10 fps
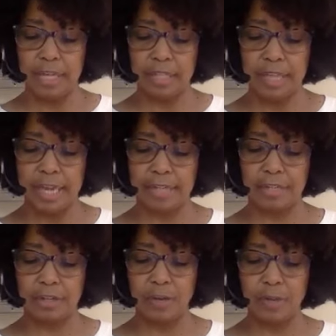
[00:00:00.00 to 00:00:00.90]
She had
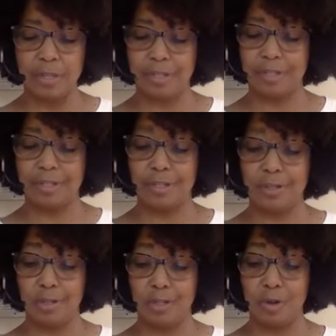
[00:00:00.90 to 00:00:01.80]
determined to,
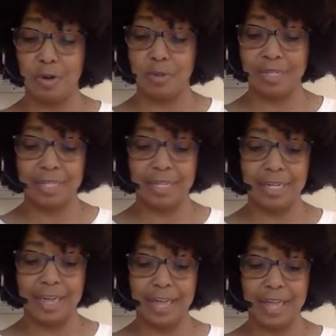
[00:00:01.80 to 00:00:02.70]
to storm the
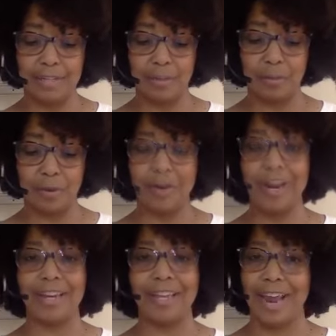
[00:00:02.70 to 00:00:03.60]
citadel, as it were,
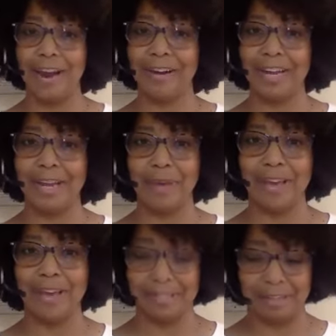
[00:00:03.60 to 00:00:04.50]
and carry it
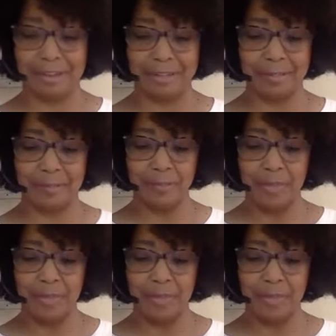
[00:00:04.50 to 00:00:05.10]
by assault.